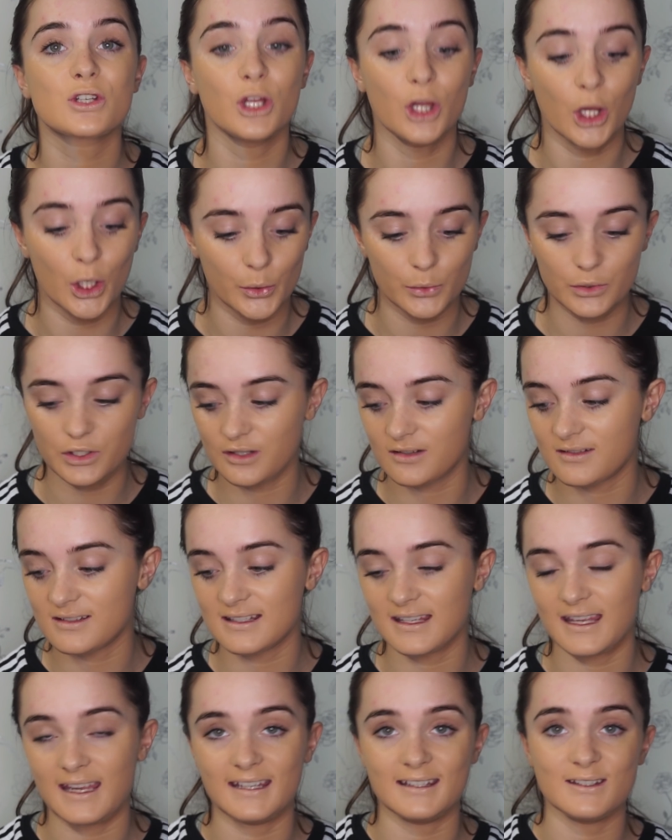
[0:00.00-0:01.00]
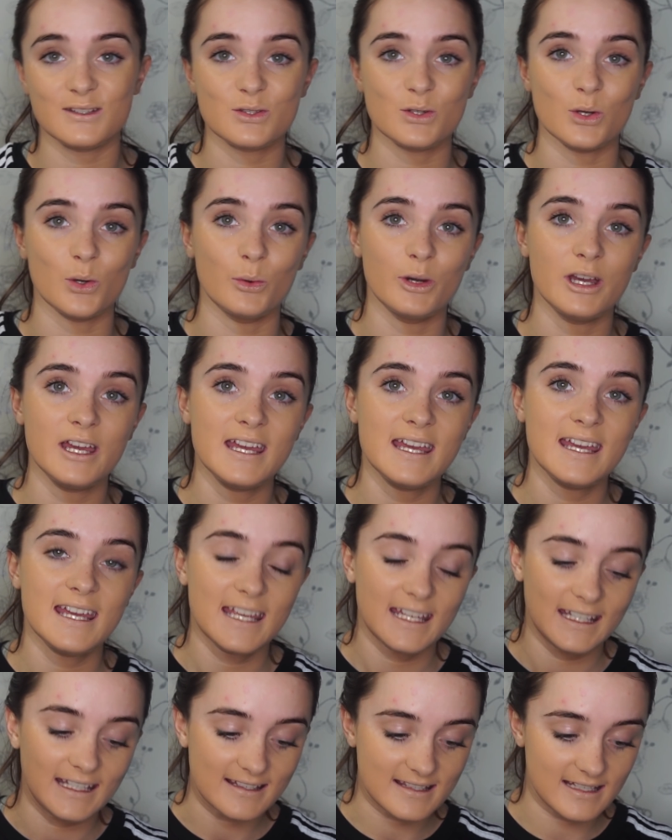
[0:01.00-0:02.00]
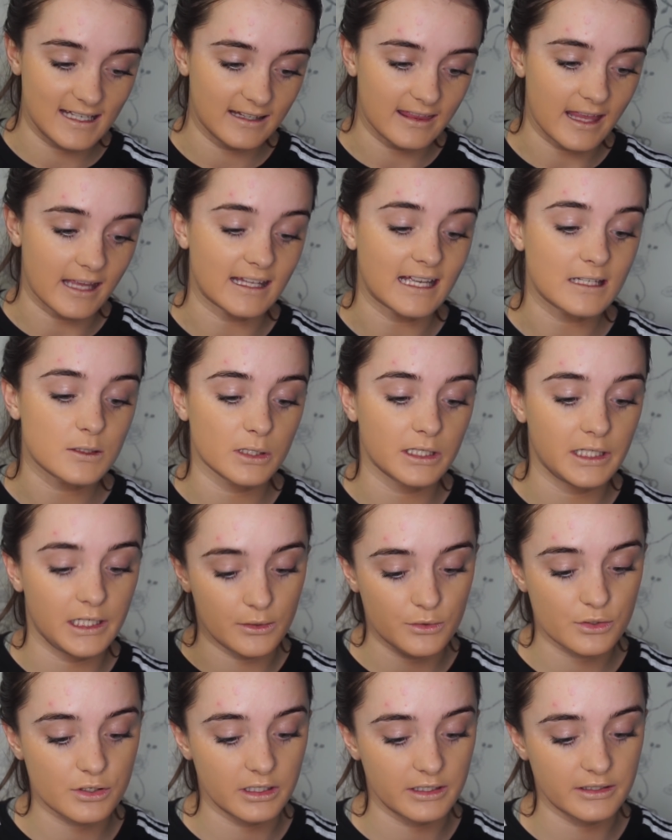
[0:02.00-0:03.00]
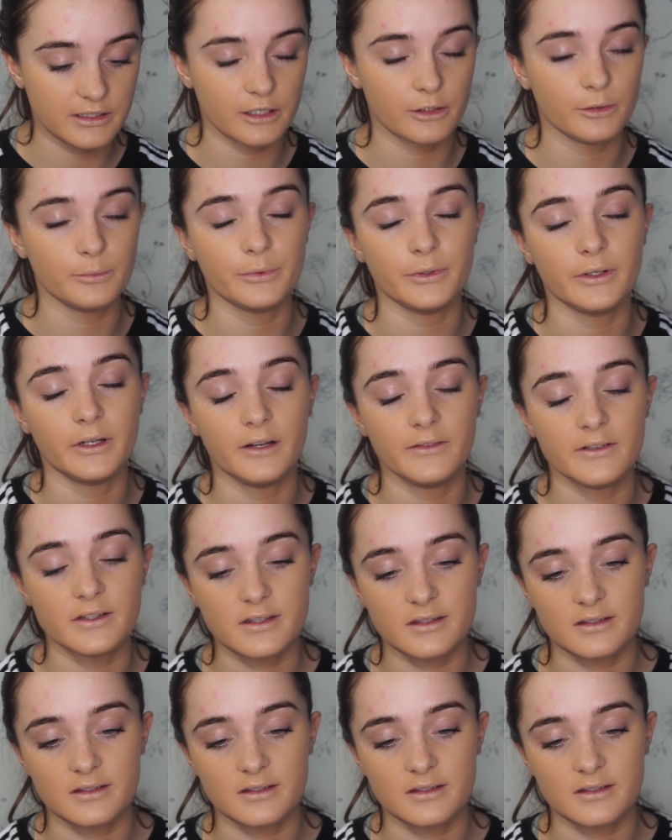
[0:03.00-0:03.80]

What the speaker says: glow to your skin. So you need that. That's what I usually do, but